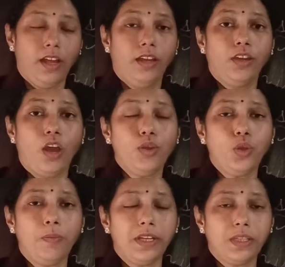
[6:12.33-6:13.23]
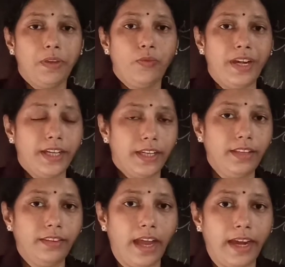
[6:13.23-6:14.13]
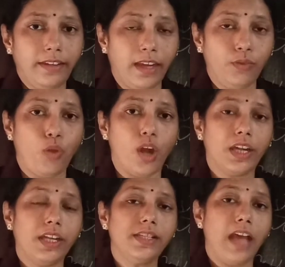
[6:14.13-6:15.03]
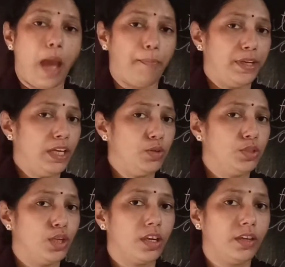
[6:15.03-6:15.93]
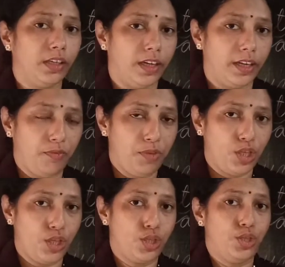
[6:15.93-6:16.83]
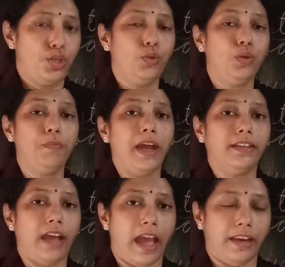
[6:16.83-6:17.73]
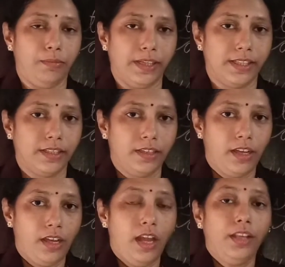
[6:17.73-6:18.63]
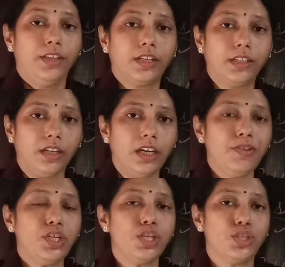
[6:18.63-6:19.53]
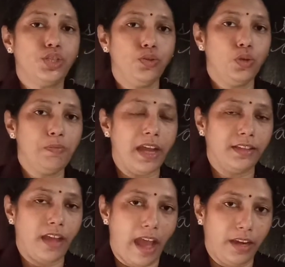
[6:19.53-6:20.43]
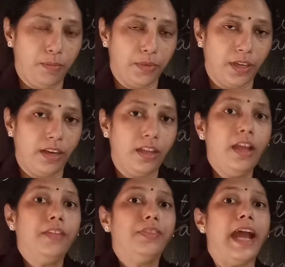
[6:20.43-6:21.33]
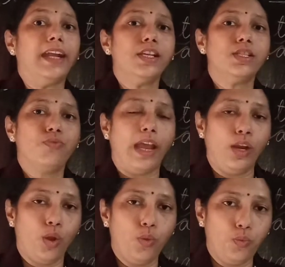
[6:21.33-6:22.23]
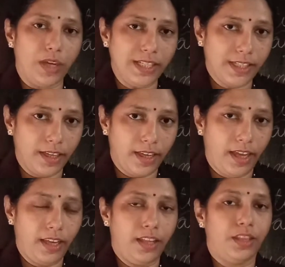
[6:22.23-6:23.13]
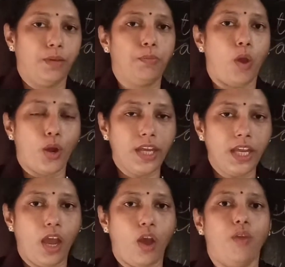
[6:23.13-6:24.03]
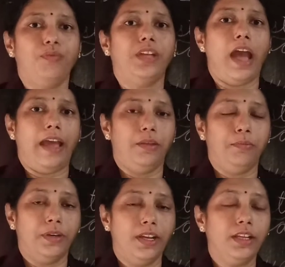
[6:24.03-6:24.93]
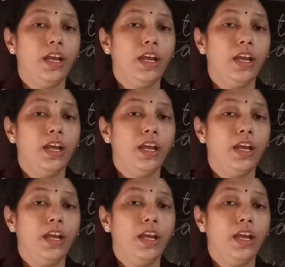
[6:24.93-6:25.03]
Now you must be wondering that then what is happening to the curd which is chewed by the animals. The curd which is chewed by the animal, that is swallowed once again in the body of the animal.